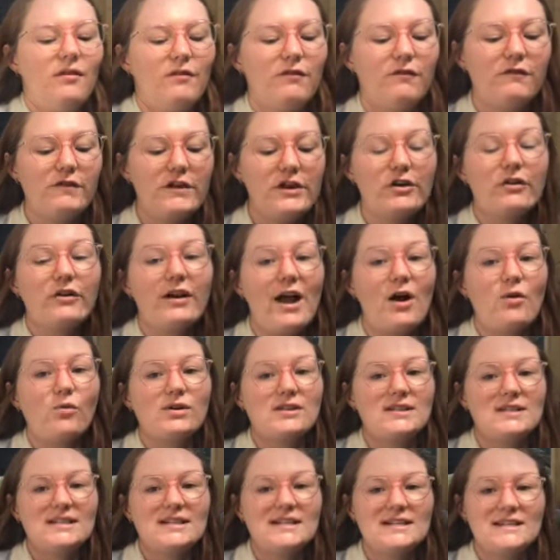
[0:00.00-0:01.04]
figuring out
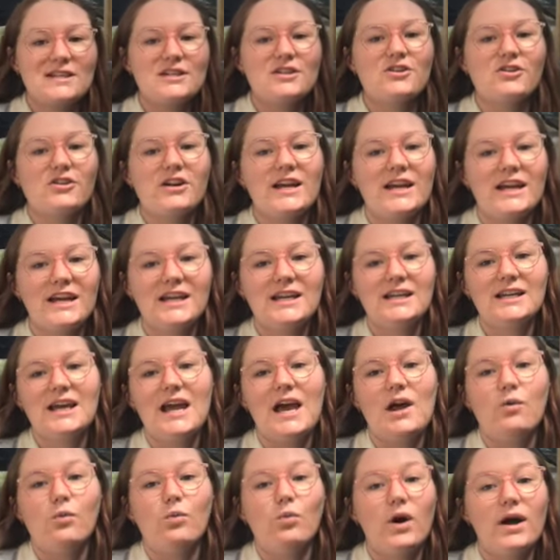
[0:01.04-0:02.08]
what season you're in
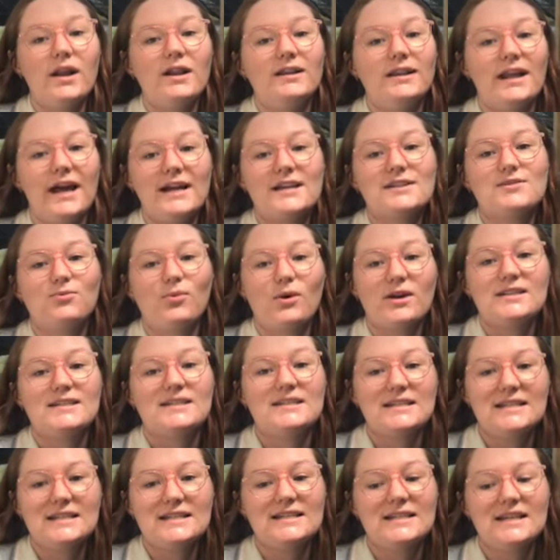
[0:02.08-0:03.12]
and what likes what
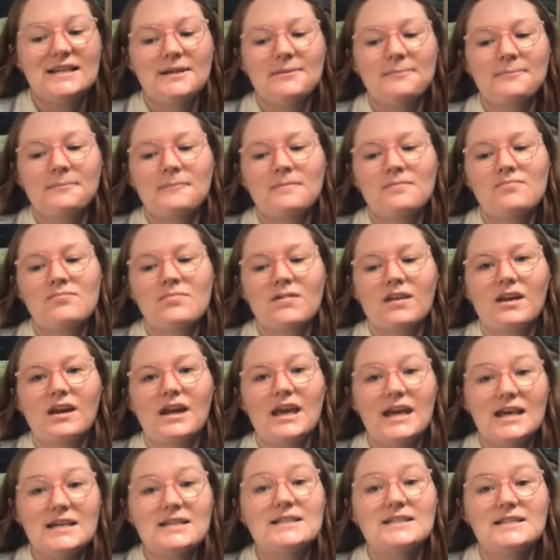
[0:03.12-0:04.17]
season
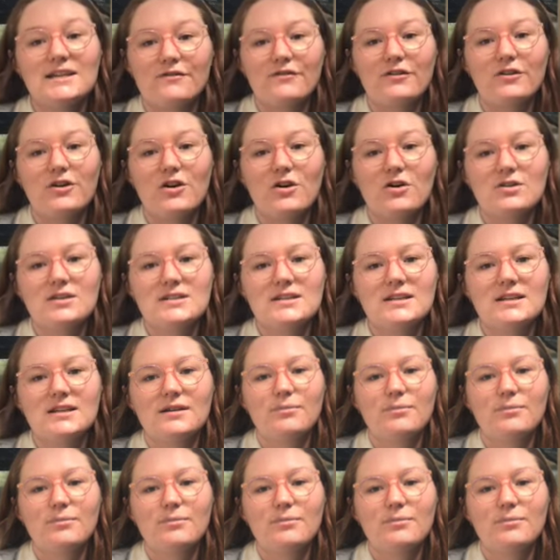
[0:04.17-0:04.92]
is difficult,